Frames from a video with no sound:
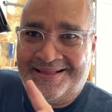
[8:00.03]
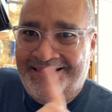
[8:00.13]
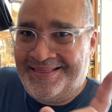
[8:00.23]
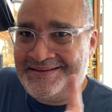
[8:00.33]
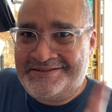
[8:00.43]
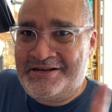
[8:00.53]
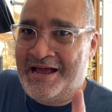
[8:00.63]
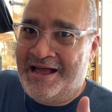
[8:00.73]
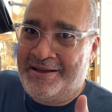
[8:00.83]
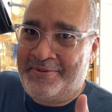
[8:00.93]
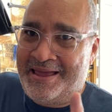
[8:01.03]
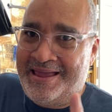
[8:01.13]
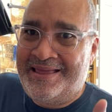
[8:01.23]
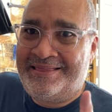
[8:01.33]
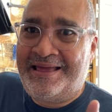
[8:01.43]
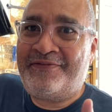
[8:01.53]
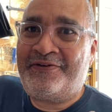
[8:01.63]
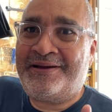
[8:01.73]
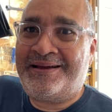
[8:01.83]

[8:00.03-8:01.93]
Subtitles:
This job ain't that fucking